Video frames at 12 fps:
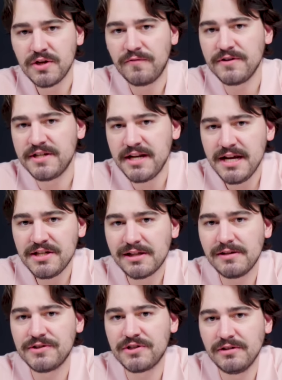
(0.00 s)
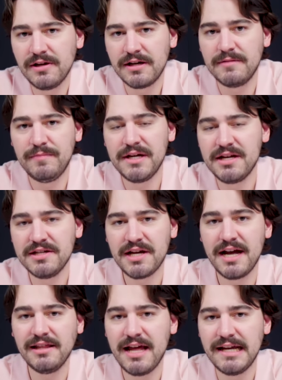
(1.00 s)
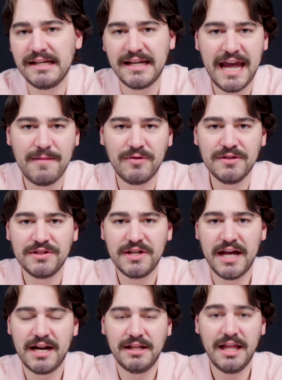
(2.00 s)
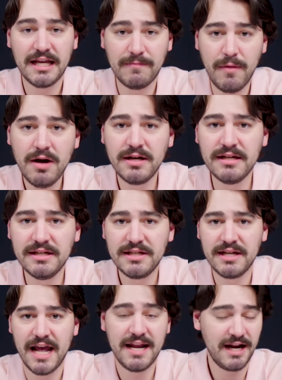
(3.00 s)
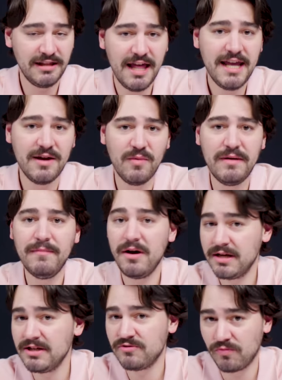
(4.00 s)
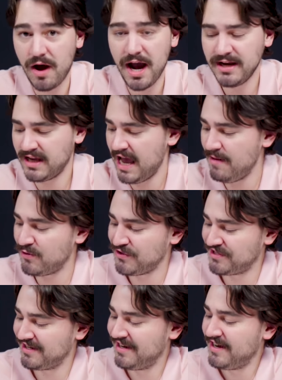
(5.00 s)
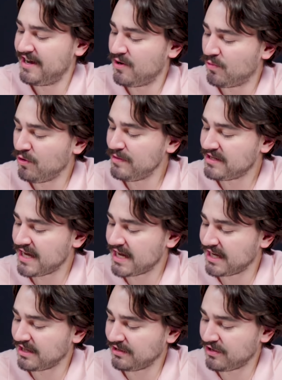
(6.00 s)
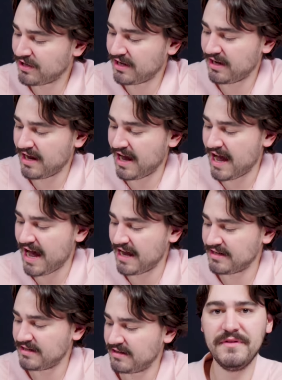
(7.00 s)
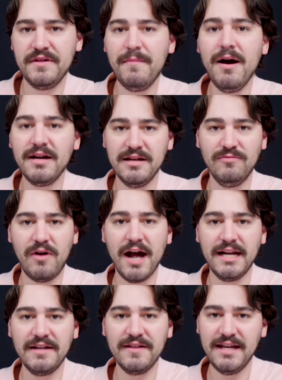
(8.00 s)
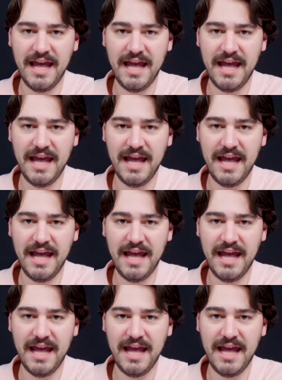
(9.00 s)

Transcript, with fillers: So for today's closer look, because I like camels and I like monkeys, and I like it when monkeys ride camels, we'll be taking a look at the monkey riding the